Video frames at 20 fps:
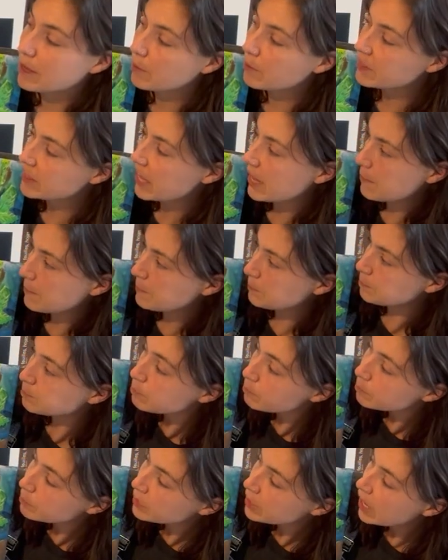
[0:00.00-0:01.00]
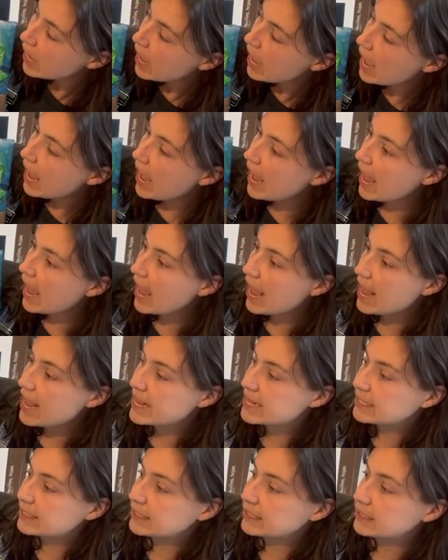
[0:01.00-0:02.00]
with him.
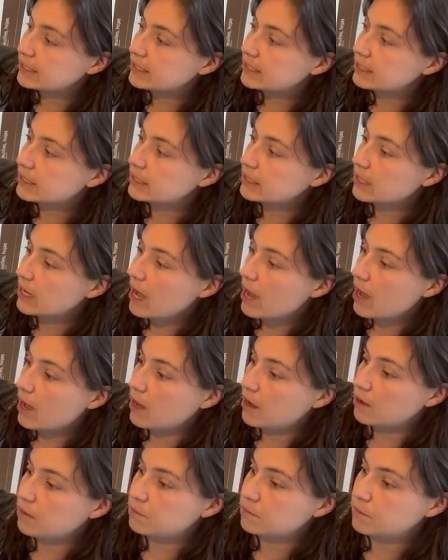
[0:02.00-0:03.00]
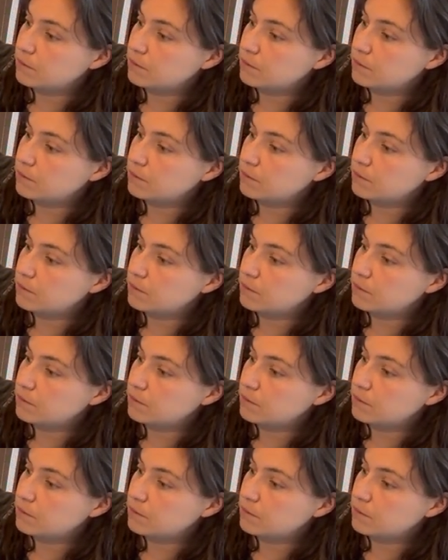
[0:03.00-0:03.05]
And um,